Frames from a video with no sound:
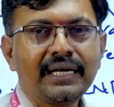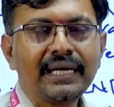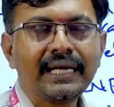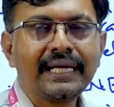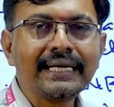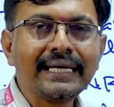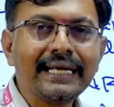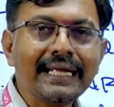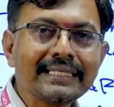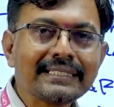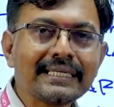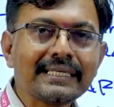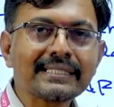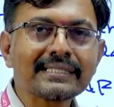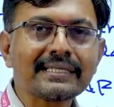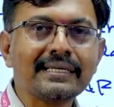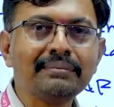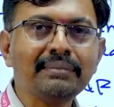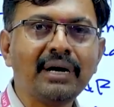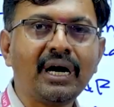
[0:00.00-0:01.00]
A relation
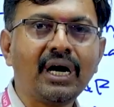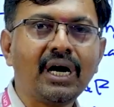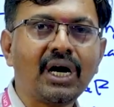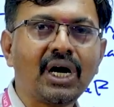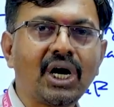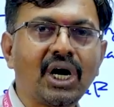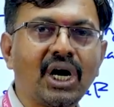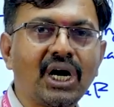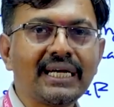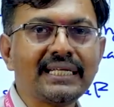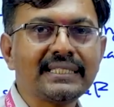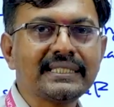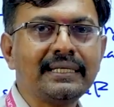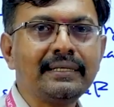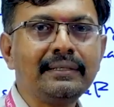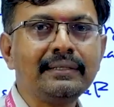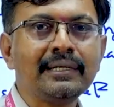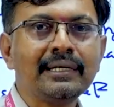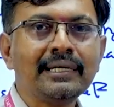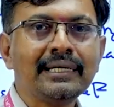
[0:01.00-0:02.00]
schema R is
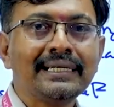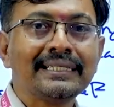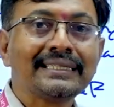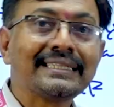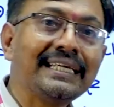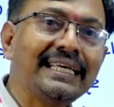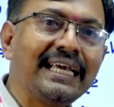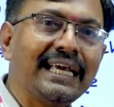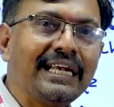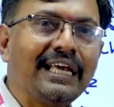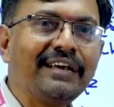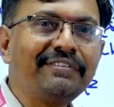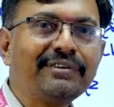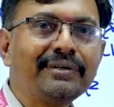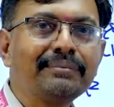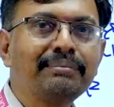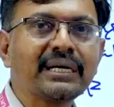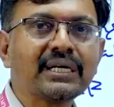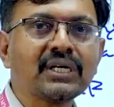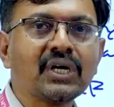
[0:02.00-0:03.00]
in 3NF
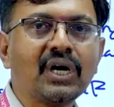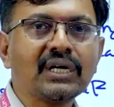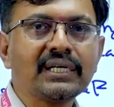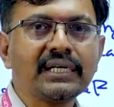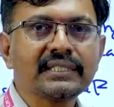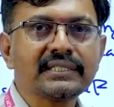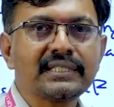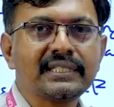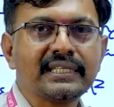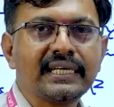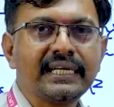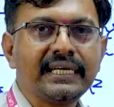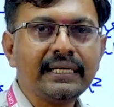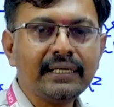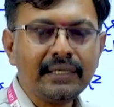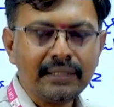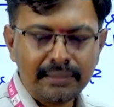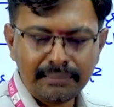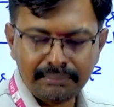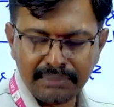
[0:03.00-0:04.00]
but not necessary
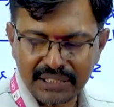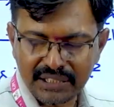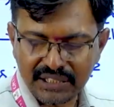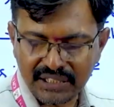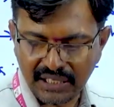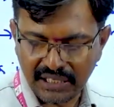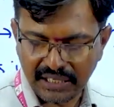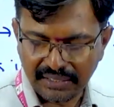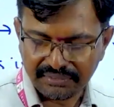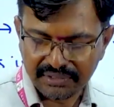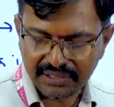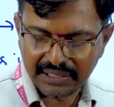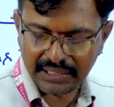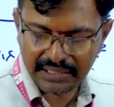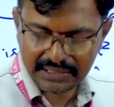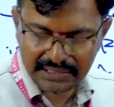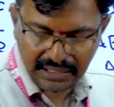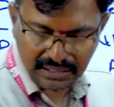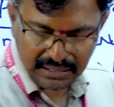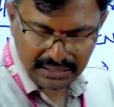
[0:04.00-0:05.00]
in BCNF. That
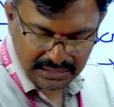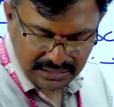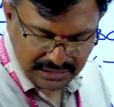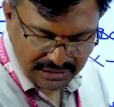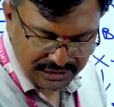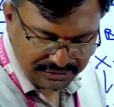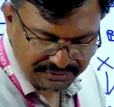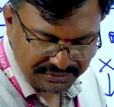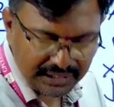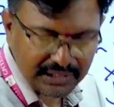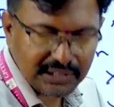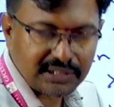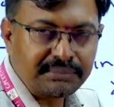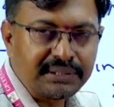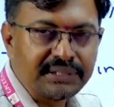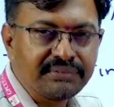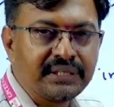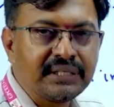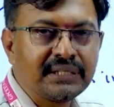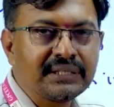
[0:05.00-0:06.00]
is the difference
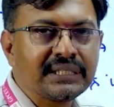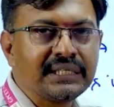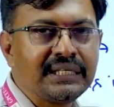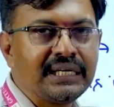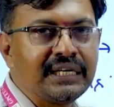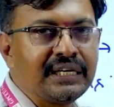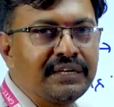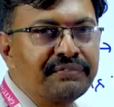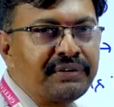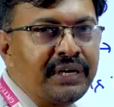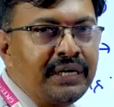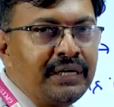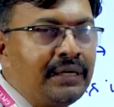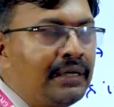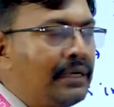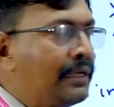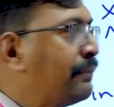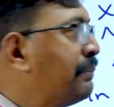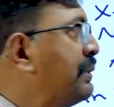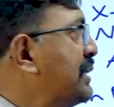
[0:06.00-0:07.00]
between 3NF and
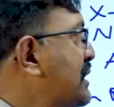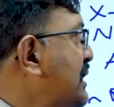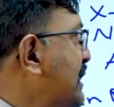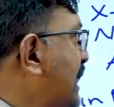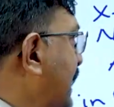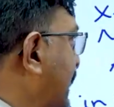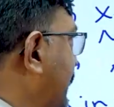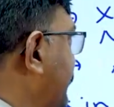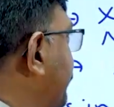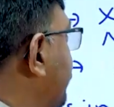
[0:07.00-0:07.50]
BCNF.